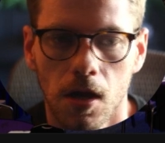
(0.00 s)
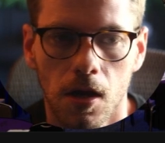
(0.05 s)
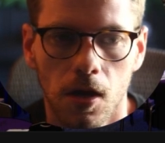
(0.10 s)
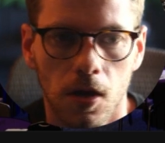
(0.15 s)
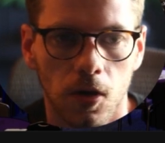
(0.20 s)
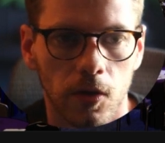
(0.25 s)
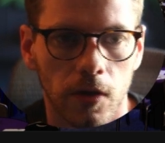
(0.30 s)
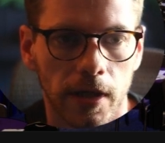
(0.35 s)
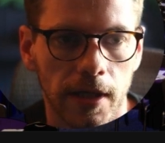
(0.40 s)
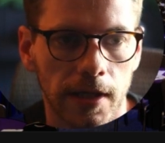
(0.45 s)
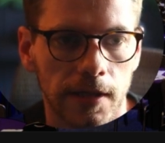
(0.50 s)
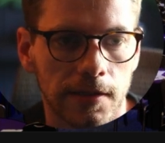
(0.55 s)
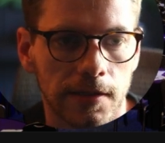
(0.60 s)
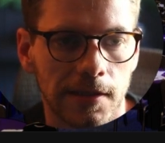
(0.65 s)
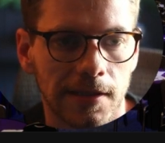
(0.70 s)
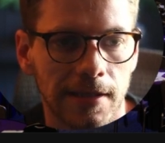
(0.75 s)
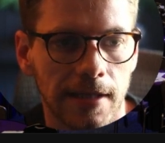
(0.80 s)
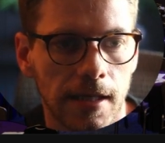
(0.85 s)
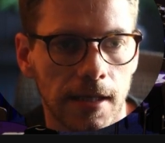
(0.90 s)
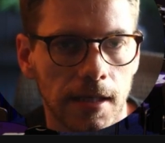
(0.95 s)
Okay,
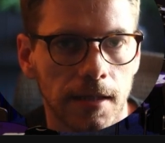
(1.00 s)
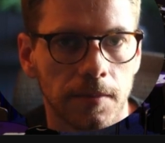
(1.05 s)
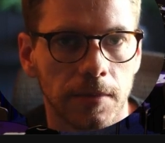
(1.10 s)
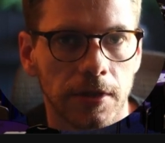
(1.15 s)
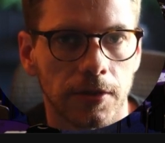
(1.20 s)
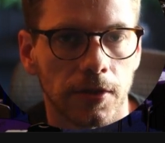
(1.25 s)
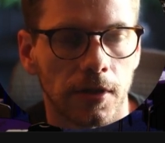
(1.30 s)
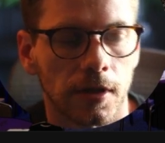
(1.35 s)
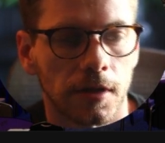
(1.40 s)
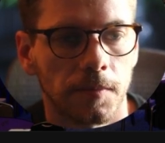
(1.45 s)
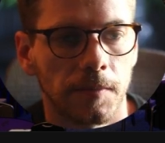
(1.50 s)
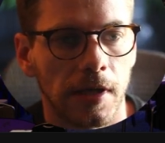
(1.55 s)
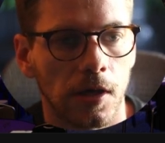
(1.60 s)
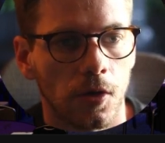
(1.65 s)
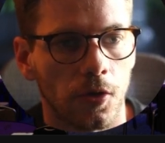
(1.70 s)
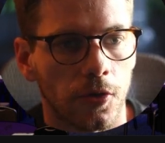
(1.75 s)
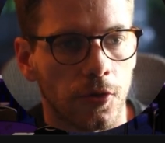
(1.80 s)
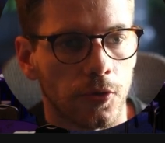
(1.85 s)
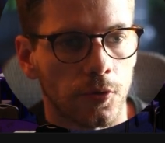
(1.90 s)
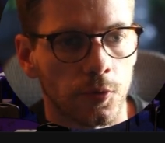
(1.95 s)
today I'm going to talk
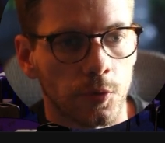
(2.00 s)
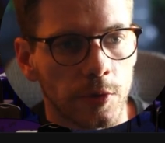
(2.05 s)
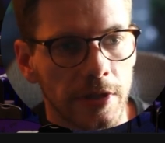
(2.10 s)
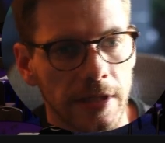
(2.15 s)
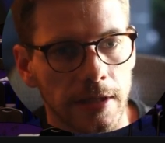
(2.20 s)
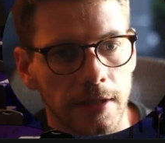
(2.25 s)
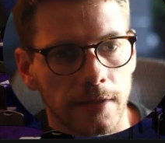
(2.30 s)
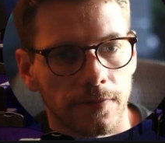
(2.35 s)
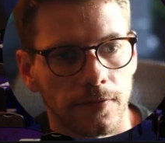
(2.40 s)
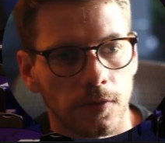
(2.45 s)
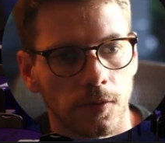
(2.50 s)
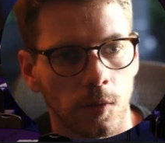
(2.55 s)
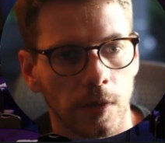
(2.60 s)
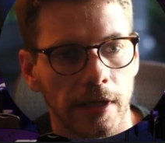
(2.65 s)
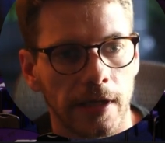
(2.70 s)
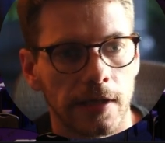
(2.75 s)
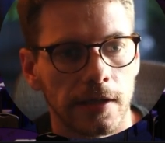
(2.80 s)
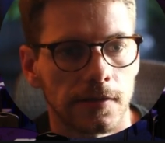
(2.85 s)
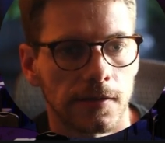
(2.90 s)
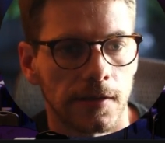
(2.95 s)
about 3 different
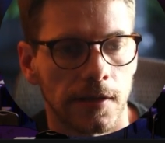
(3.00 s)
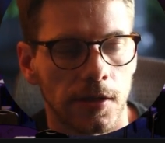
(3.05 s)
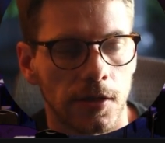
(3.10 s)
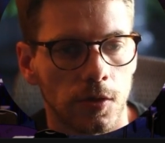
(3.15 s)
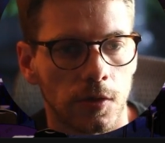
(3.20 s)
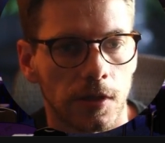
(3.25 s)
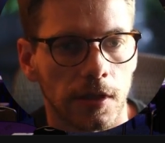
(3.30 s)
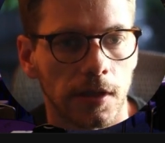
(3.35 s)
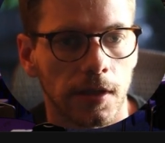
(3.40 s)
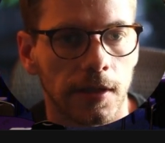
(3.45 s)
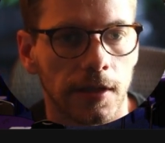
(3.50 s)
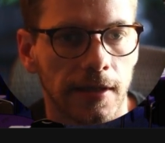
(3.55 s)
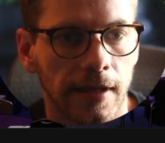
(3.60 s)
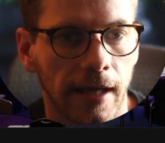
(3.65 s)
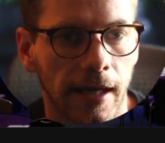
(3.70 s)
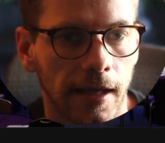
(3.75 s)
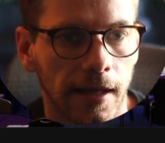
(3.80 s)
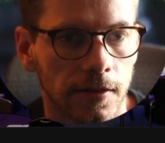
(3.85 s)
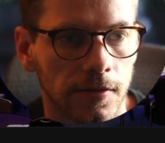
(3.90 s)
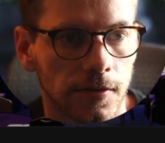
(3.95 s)
ways that you can
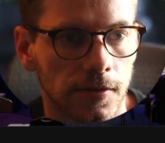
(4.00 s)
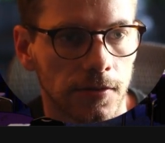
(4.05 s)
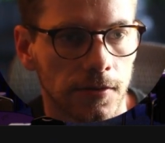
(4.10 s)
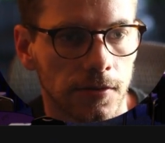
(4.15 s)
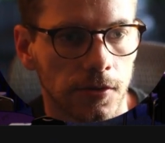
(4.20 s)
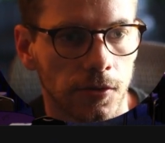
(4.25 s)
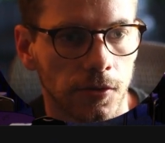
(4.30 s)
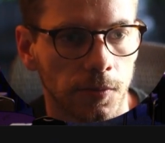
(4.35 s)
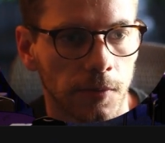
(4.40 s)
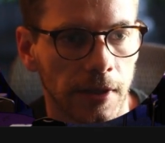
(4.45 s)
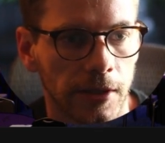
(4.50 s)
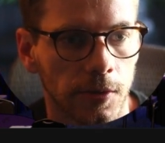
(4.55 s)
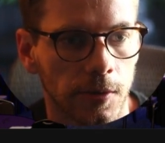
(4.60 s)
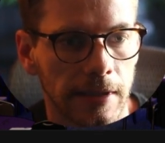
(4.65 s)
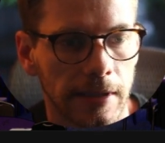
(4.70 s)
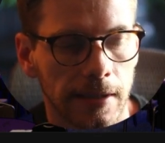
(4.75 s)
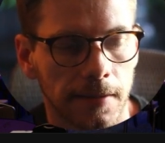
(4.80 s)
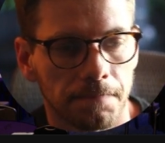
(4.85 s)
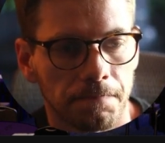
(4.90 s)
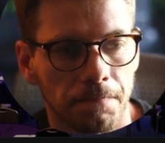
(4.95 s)
enhance your
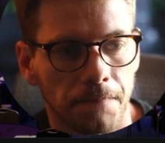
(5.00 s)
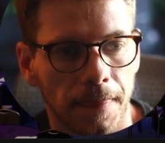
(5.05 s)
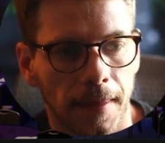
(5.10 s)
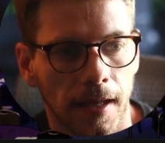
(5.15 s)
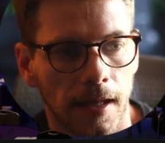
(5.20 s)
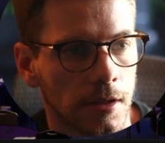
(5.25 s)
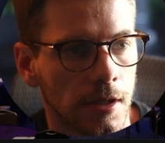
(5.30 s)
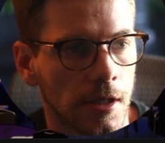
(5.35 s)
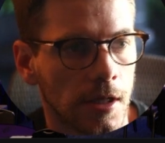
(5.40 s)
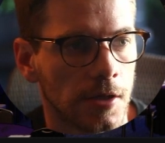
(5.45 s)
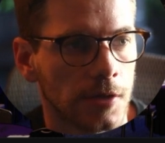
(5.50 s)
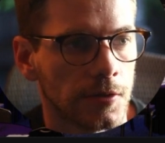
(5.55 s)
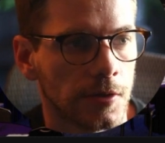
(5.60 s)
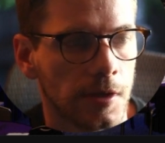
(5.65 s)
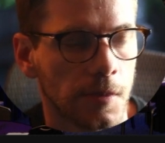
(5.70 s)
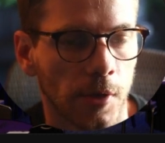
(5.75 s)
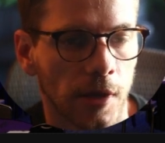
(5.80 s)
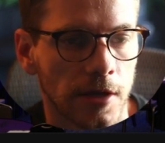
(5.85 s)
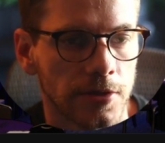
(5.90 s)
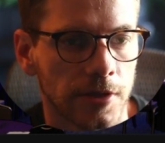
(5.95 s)
rendering. So any
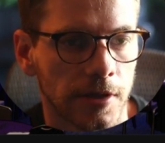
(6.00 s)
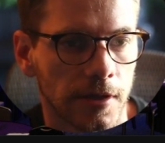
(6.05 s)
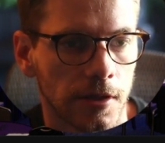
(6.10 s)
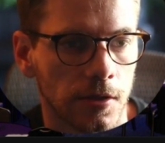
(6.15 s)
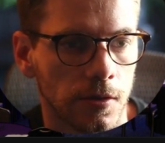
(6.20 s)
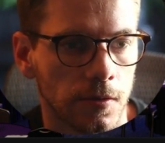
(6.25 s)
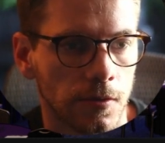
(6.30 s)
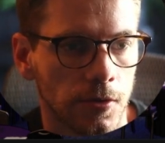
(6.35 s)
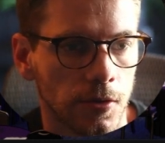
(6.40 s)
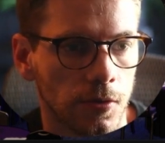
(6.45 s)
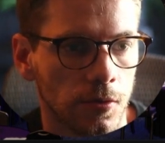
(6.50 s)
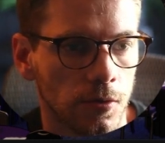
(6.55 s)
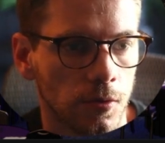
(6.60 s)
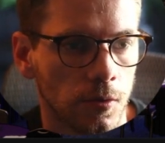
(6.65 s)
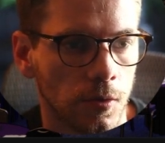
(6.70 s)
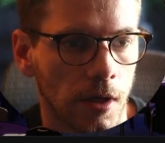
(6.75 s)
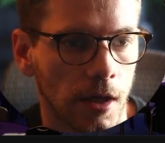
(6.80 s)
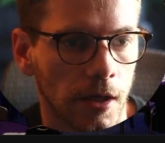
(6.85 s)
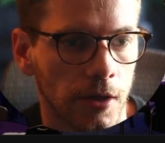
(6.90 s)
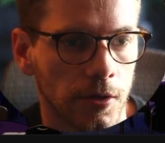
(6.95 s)
project that you
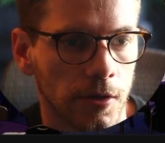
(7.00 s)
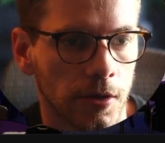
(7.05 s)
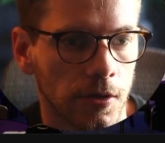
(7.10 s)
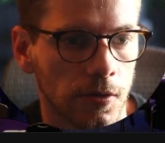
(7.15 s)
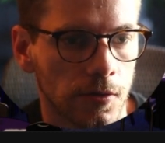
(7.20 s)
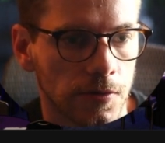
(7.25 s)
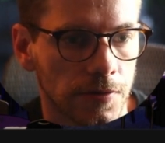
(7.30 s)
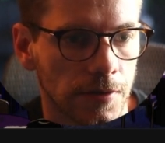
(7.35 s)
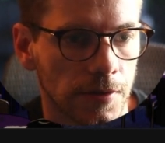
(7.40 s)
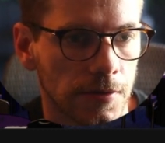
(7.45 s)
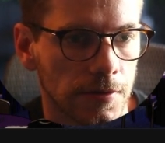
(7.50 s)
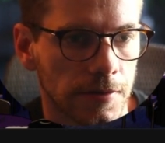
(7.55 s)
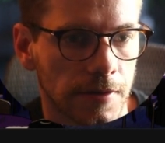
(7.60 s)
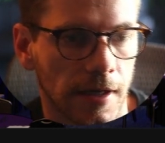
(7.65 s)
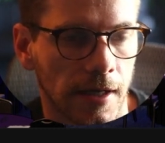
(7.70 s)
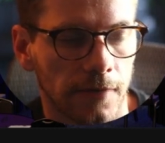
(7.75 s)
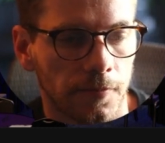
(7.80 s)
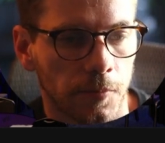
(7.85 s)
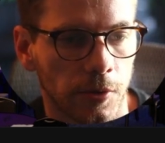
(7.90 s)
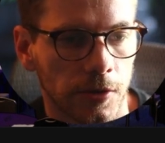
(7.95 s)
do, you can use these
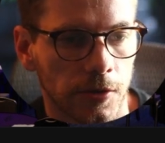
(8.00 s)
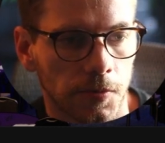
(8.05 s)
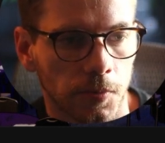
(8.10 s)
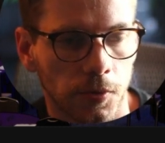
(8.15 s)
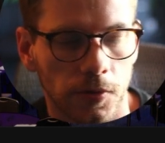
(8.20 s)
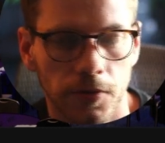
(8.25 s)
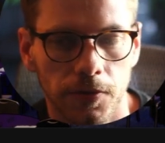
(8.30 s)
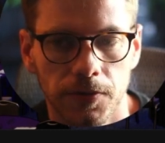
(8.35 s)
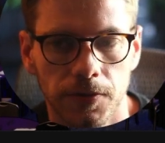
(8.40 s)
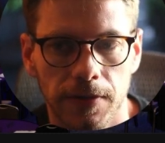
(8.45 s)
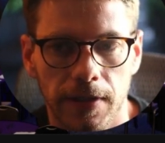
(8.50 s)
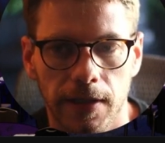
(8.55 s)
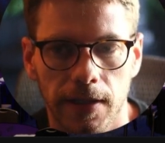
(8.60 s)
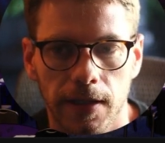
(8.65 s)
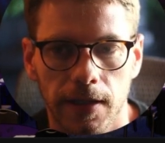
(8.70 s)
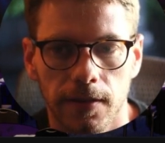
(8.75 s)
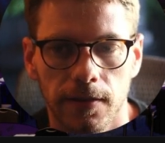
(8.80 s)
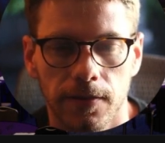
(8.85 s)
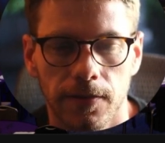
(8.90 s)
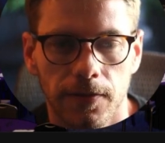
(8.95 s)
kind of principles,
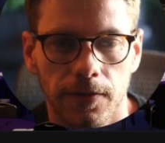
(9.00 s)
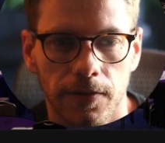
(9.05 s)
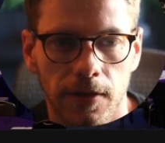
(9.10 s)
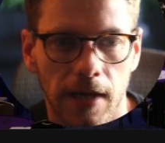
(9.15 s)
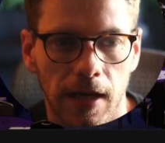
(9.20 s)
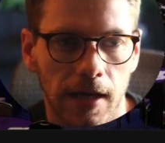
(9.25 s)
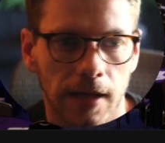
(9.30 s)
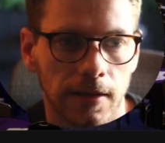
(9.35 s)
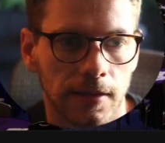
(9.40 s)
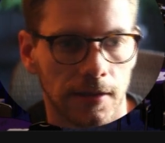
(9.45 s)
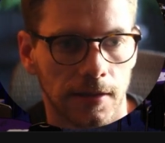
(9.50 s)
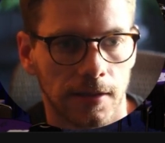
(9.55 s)
and you don't